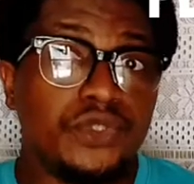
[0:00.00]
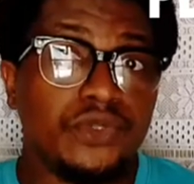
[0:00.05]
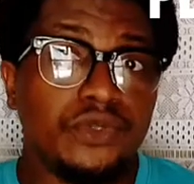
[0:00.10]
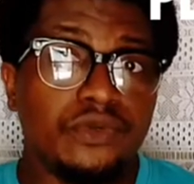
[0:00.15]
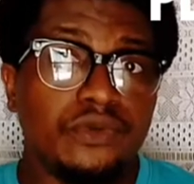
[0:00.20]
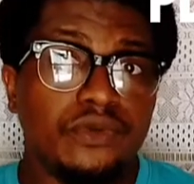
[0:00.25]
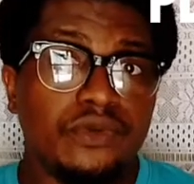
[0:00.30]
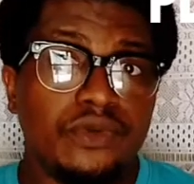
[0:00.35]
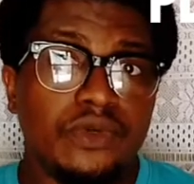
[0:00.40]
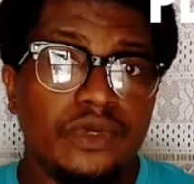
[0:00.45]

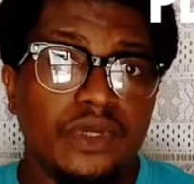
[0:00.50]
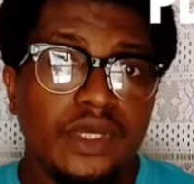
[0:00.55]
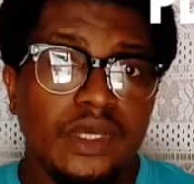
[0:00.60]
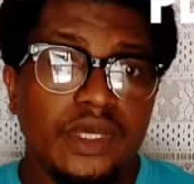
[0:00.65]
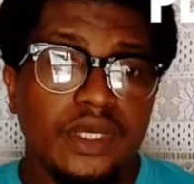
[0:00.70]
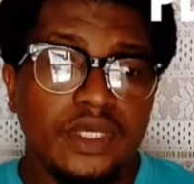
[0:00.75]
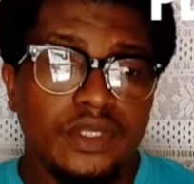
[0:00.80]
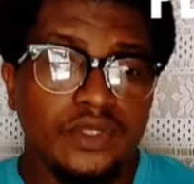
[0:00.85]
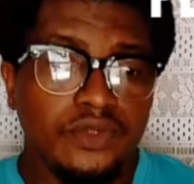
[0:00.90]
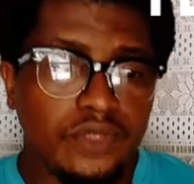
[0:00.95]
take
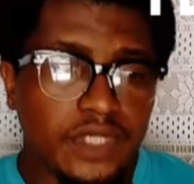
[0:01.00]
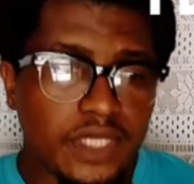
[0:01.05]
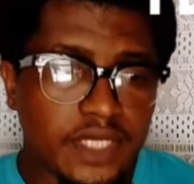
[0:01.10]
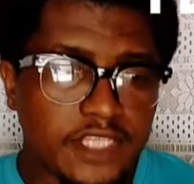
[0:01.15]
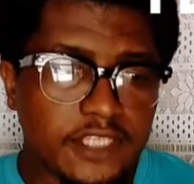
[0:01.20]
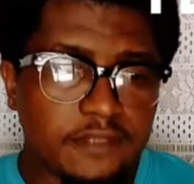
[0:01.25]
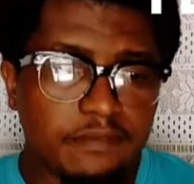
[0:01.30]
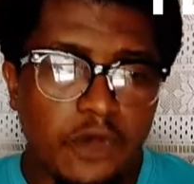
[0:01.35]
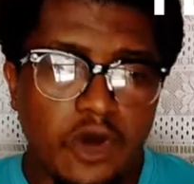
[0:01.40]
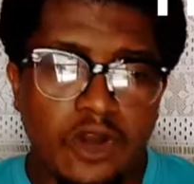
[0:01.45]
small
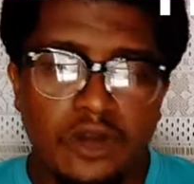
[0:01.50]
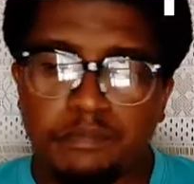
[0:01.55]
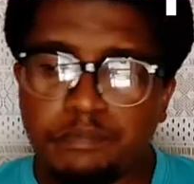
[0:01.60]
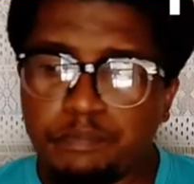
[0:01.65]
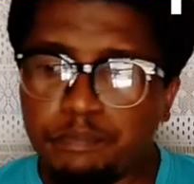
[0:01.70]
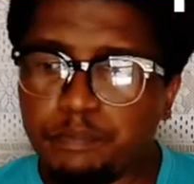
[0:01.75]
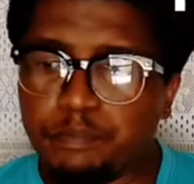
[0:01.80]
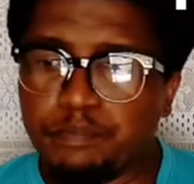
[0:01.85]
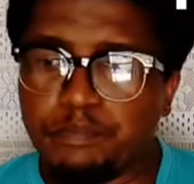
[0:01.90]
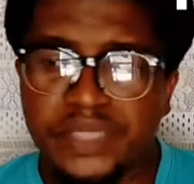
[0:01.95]
bits of
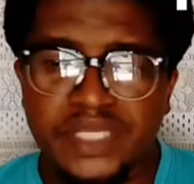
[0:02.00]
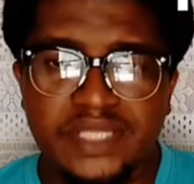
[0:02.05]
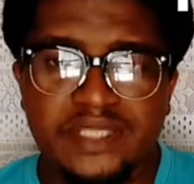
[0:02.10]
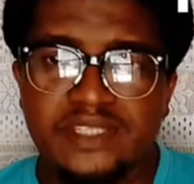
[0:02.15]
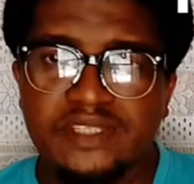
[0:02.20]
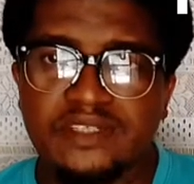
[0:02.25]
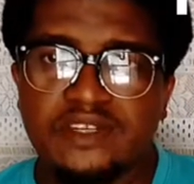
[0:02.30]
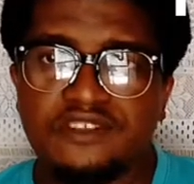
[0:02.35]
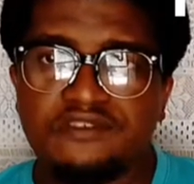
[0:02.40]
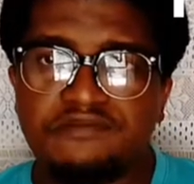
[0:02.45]
book,
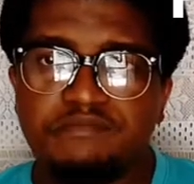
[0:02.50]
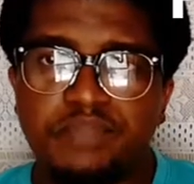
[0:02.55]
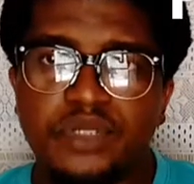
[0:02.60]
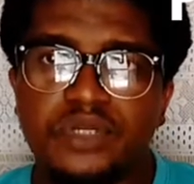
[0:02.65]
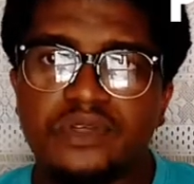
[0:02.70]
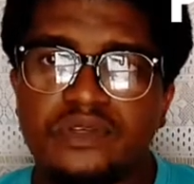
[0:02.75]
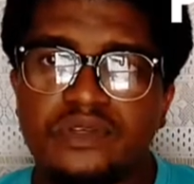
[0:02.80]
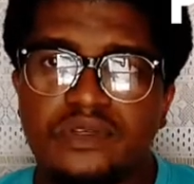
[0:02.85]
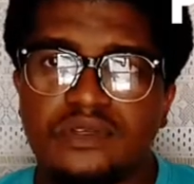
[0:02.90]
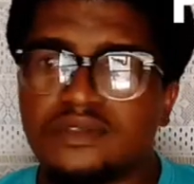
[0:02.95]

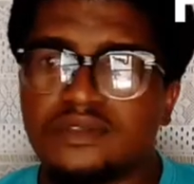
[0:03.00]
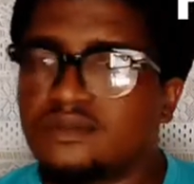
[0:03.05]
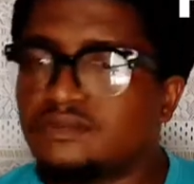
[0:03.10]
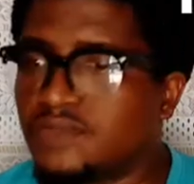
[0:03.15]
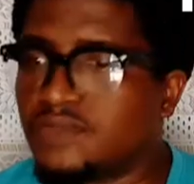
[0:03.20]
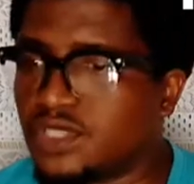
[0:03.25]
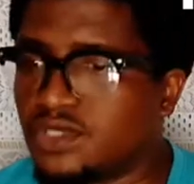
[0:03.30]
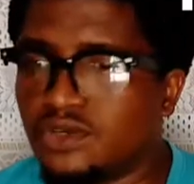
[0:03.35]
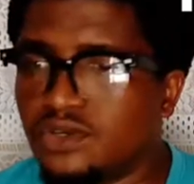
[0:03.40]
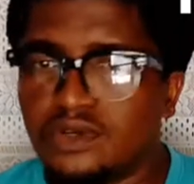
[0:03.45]

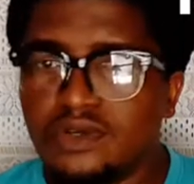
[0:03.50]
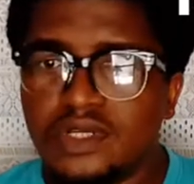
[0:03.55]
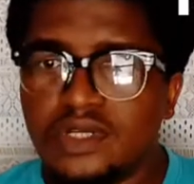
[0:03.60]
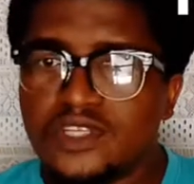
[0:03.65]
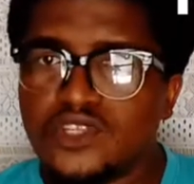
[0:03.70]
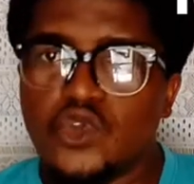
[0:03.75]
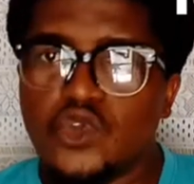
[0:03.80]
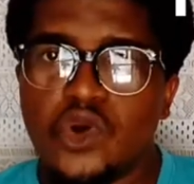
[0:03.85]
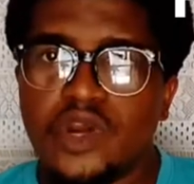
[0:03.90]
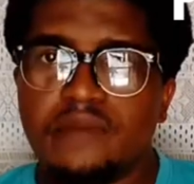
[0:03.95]
storybook,
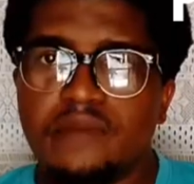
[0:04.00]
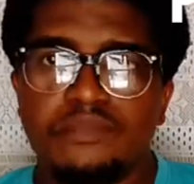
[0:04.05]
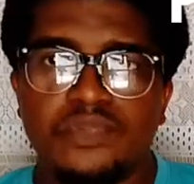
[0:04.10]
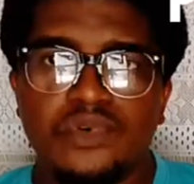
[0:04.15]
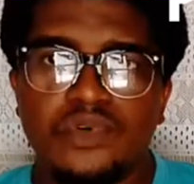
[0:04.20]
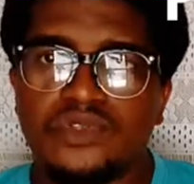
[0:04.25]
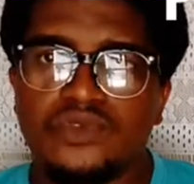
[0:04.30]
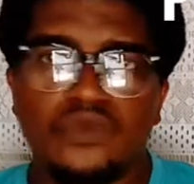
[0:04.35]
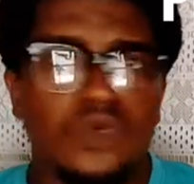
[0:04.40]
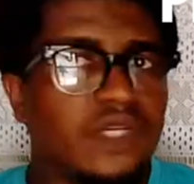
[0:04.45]
whatever the case
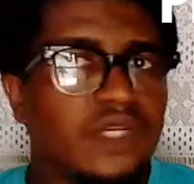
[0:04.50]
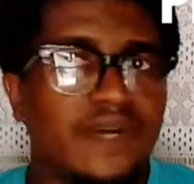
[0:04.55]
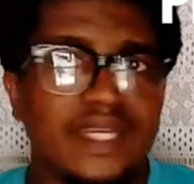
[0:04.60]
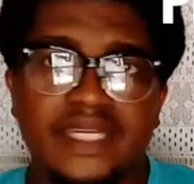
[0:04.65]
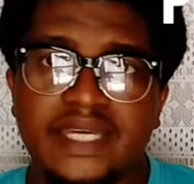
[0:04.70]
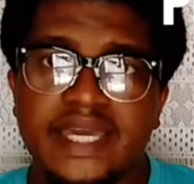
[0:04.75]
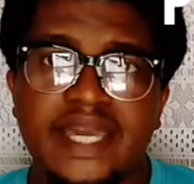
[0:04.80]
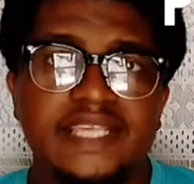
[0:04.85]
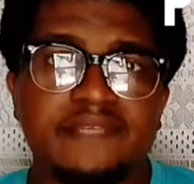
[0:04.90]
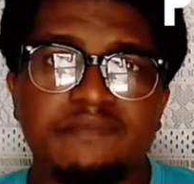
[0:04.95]
may be.
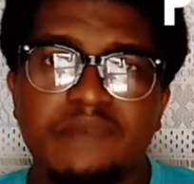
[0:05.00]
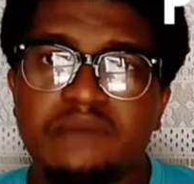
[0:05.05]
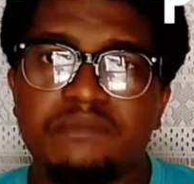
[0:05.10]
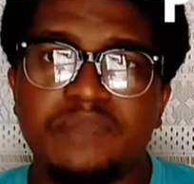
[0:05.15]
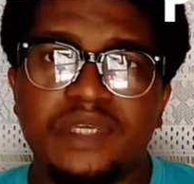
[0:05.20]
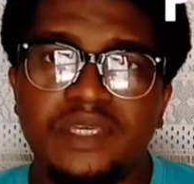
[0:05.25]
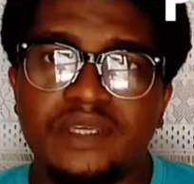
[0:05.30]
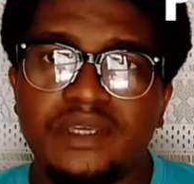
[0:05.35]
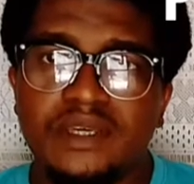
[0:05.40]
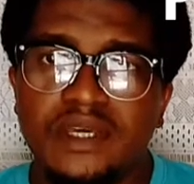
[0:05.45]

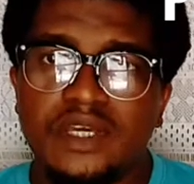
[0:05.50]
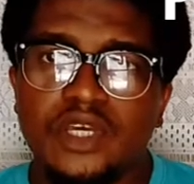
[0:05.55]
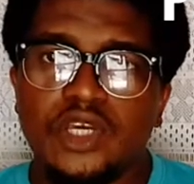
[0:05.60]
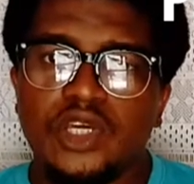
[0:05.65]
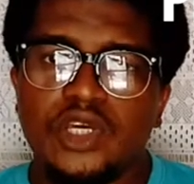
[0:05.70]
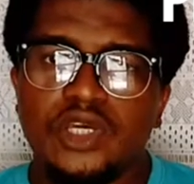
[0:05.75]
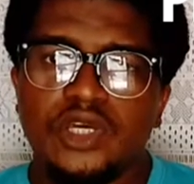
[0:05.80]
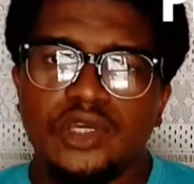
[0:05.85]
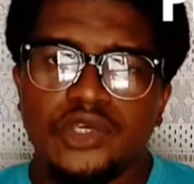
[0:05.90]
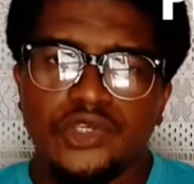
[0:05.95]
You
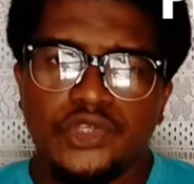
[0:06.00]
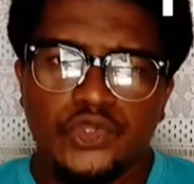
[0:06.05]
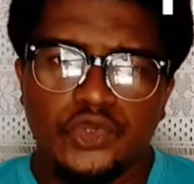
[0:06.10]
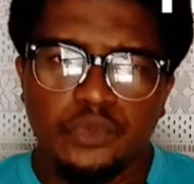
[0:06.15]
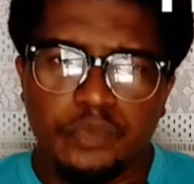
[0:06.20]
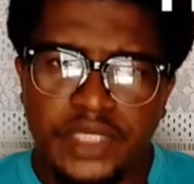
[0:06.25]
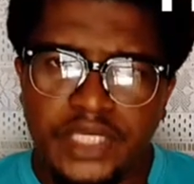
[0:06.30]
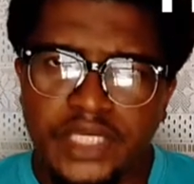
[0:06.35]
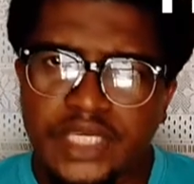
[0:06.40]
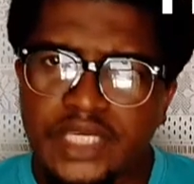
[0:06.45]
begin to read.